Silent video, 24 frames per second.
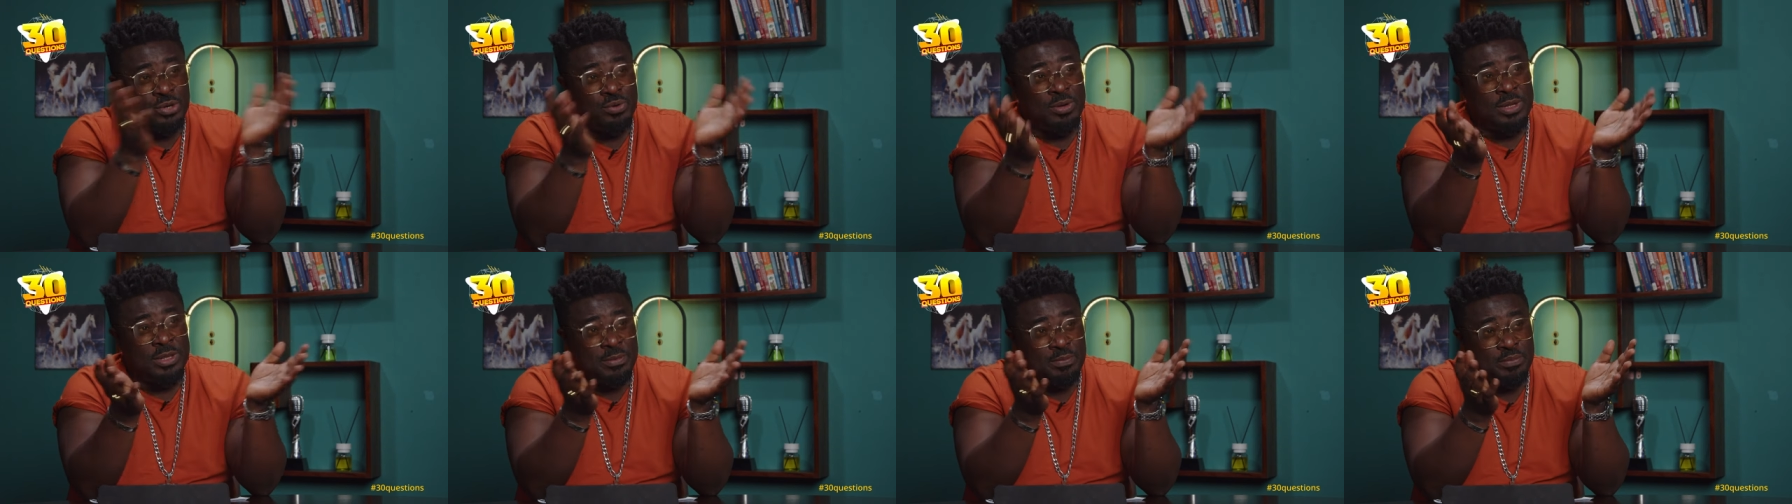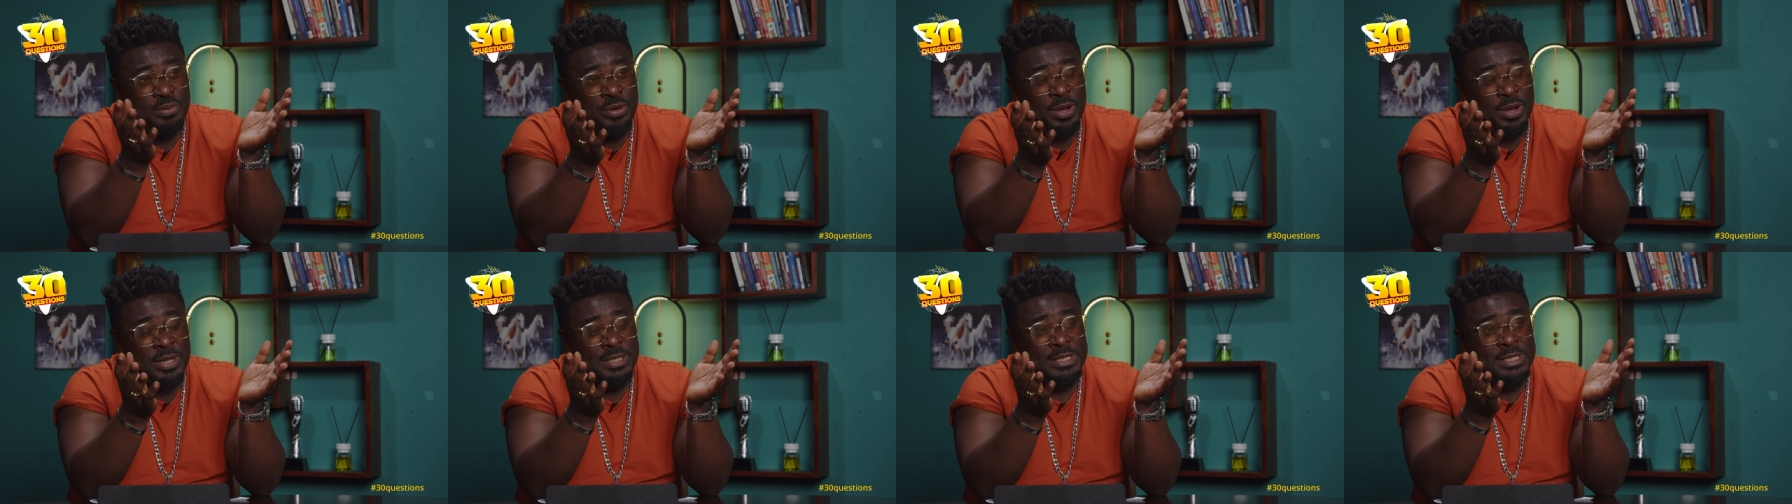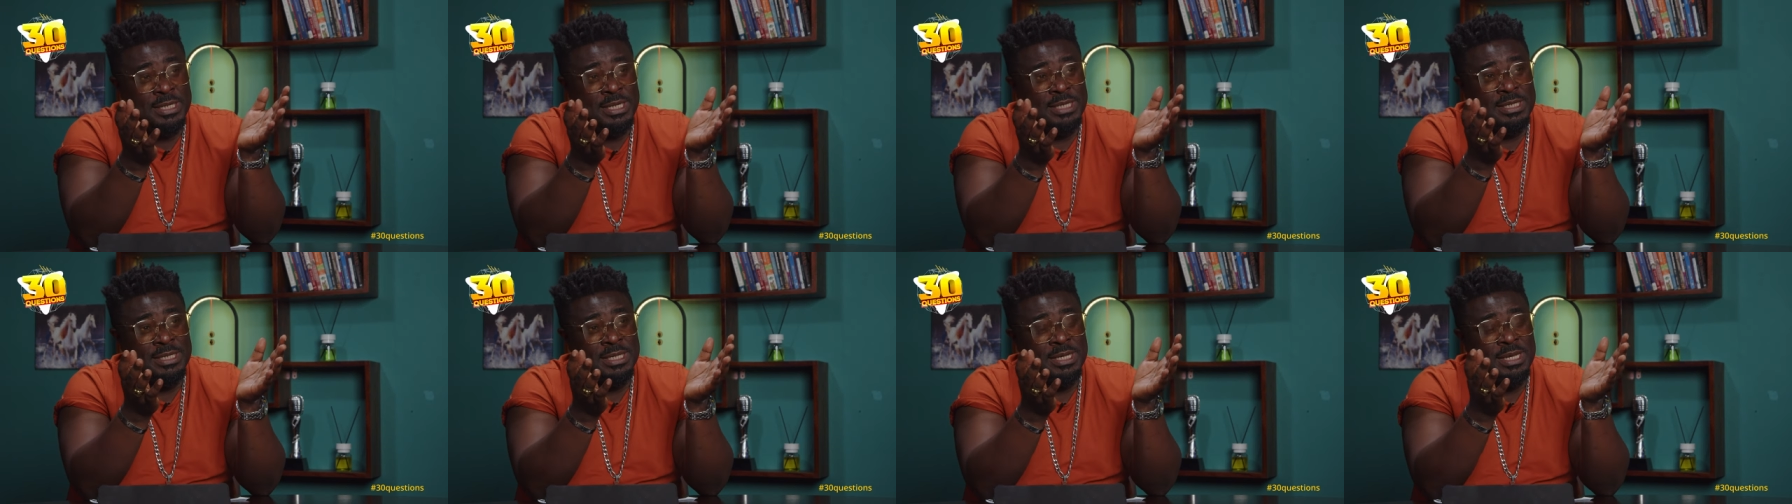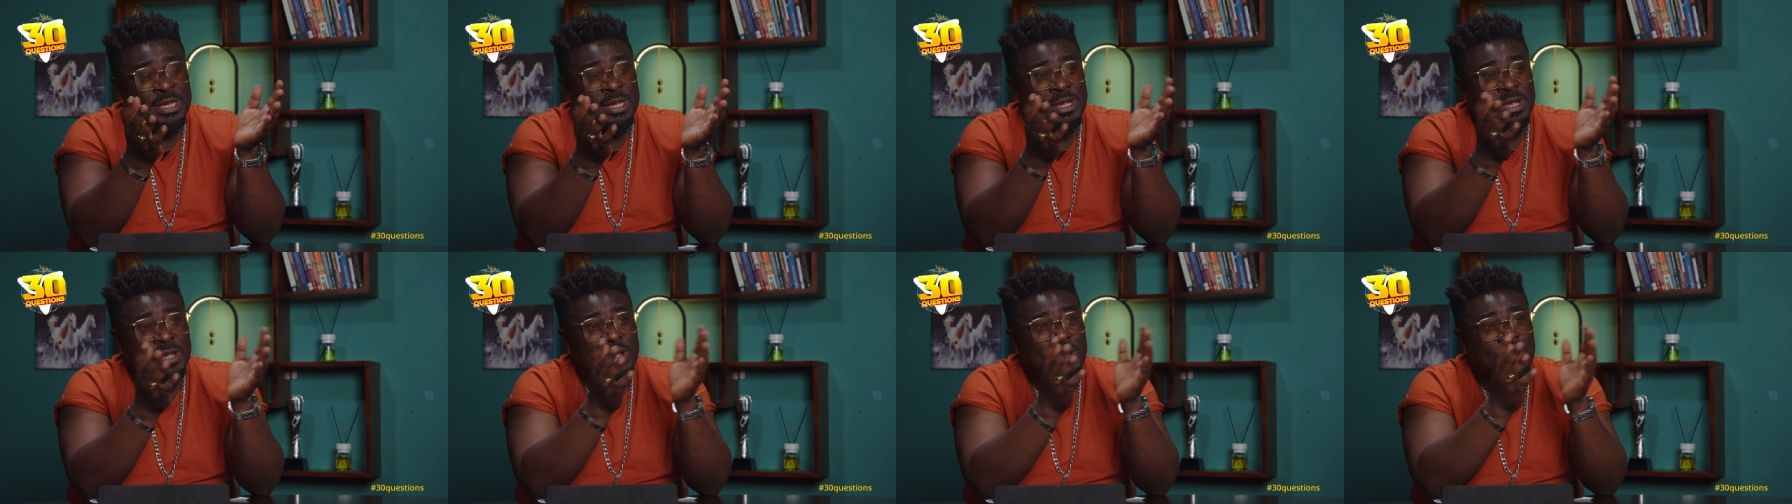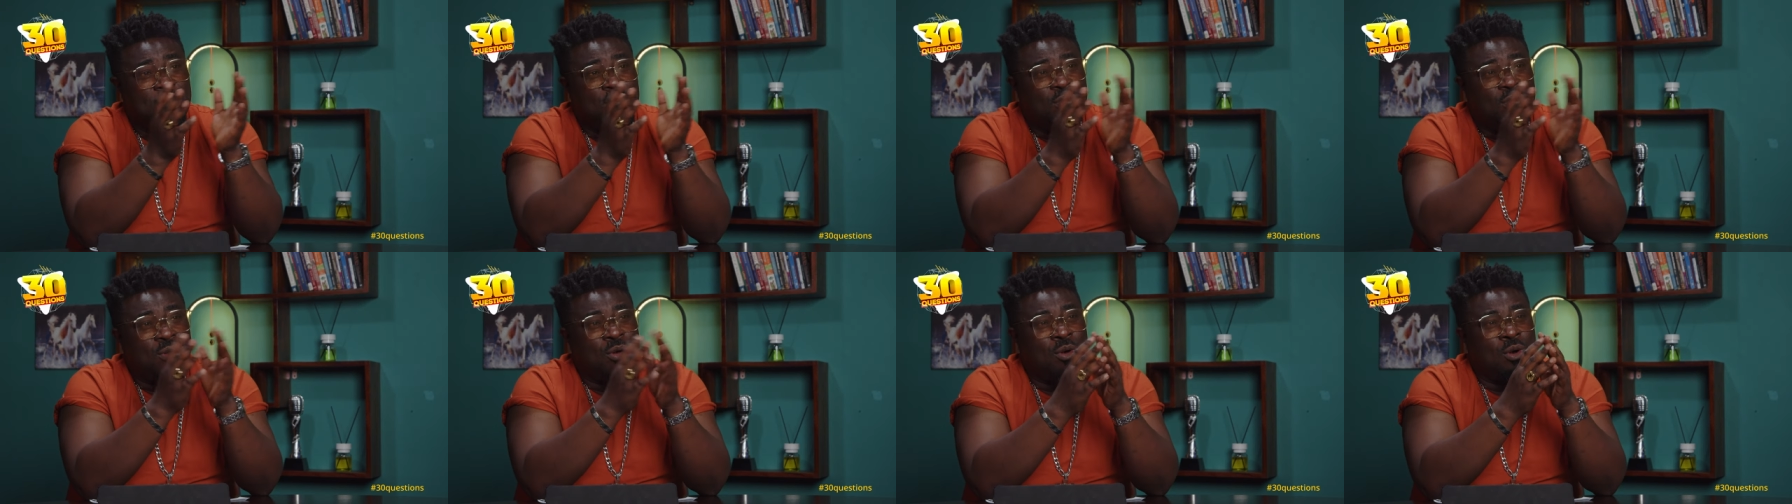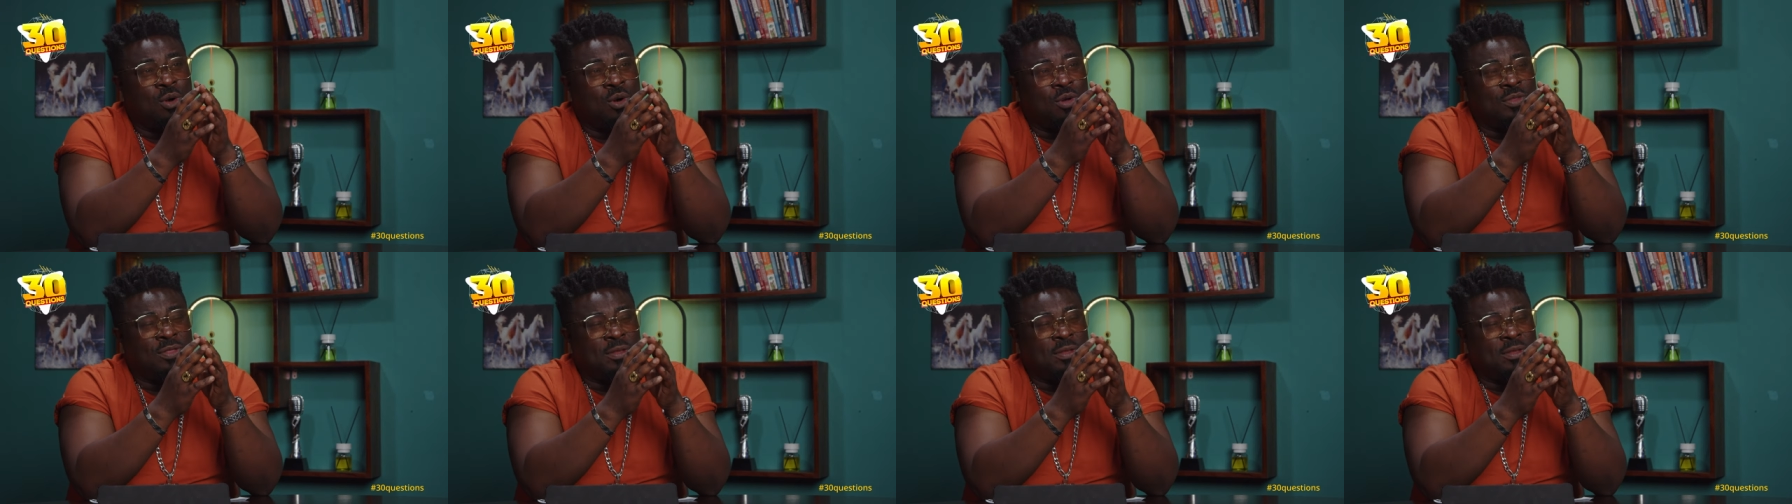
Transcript: in the process, or